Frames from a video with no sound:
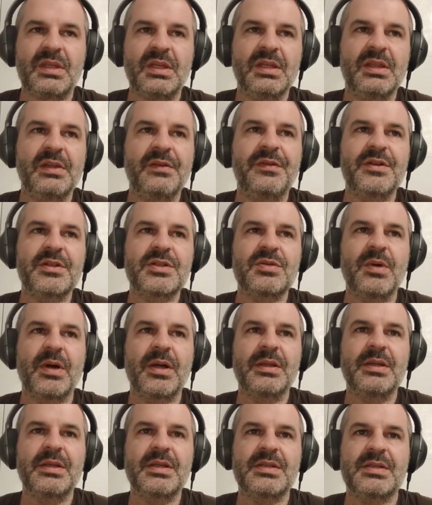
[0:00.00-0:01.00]
The first
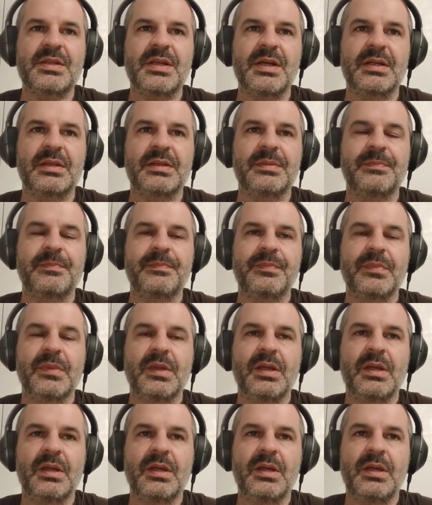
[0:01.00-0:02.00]
one is that
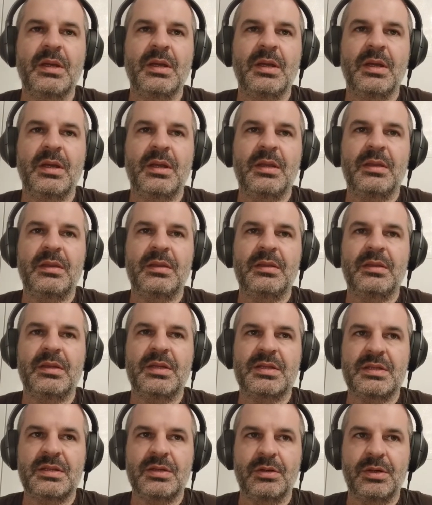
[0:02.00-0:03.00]

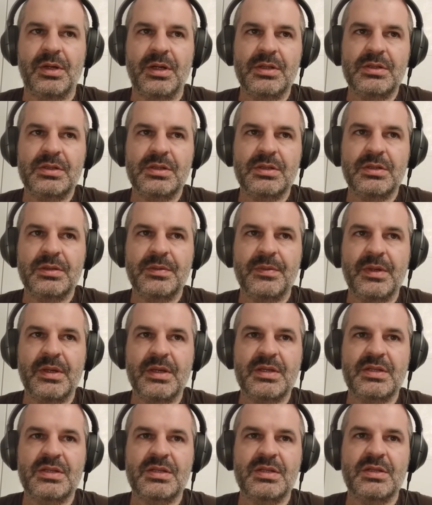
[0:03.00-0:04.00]
the storage
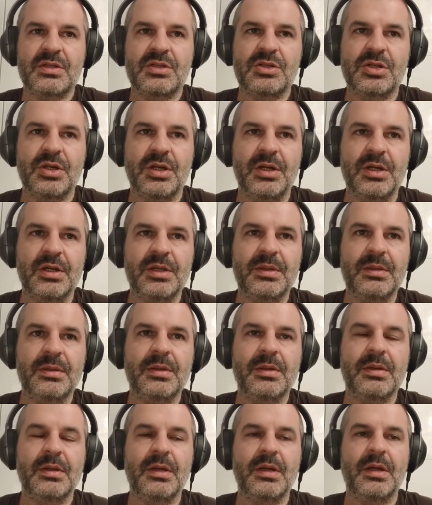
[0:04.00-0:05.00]
is shared
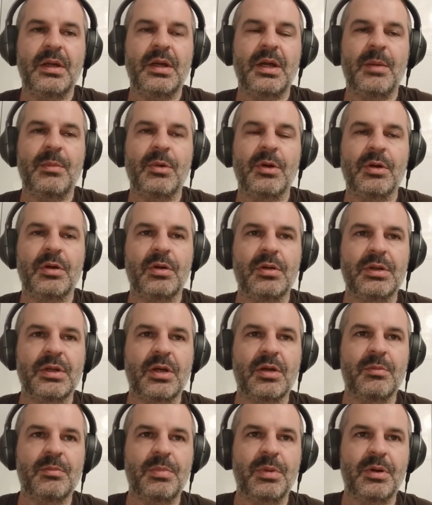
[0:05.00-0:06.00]
among all the
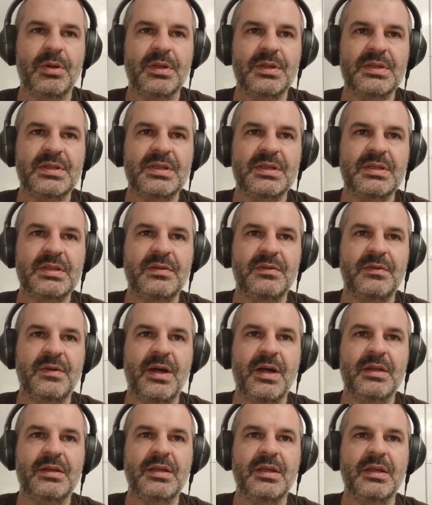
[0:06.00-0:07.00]
components
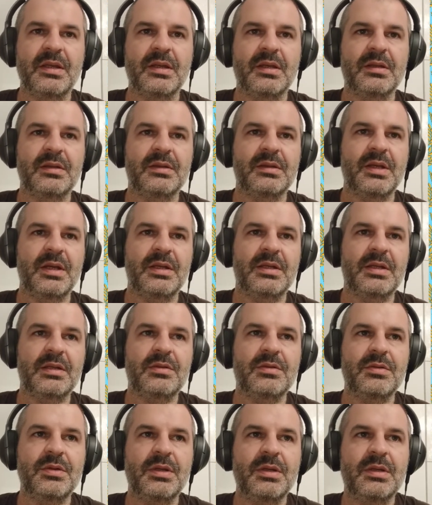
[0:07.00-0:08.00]
writing data
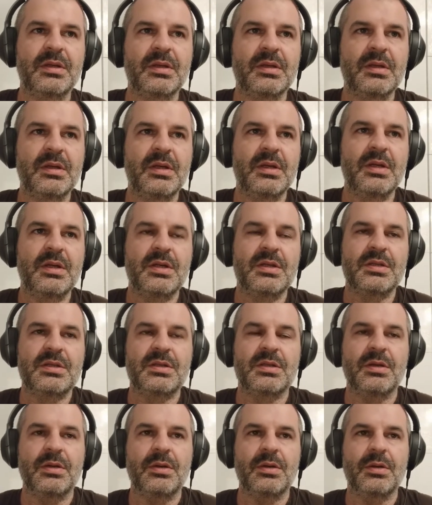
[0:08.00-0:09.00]
to it.
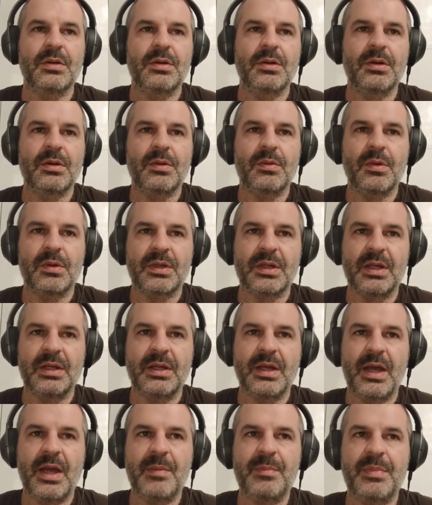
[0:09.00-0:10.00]
So what can
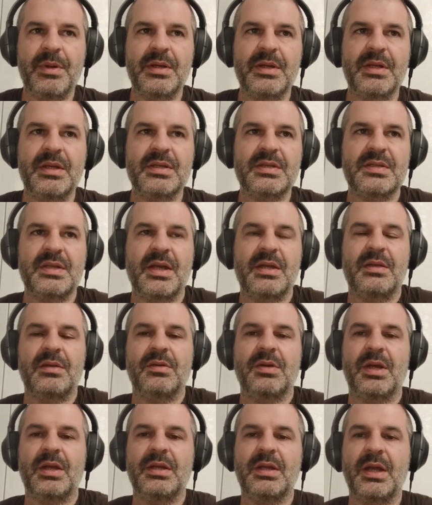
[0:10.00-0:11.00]
happen is that
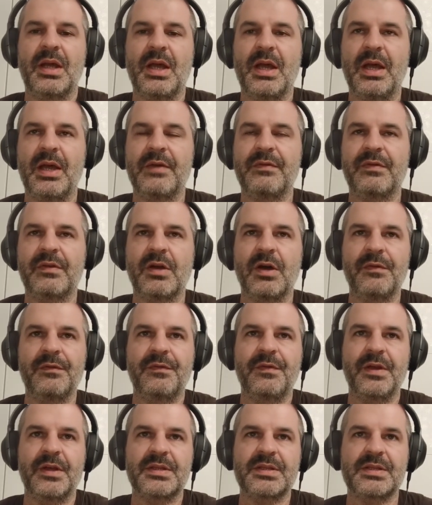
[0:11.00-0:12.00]
you can have
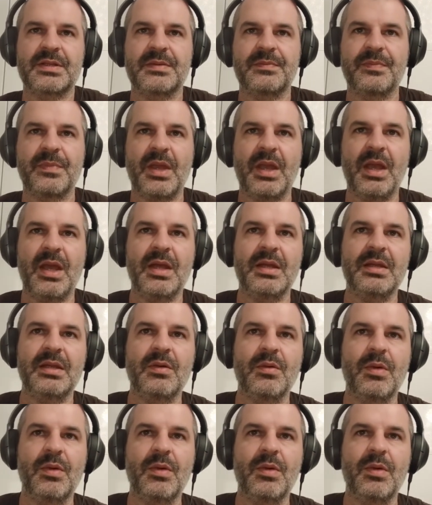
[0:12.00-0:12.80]
conflicts. And the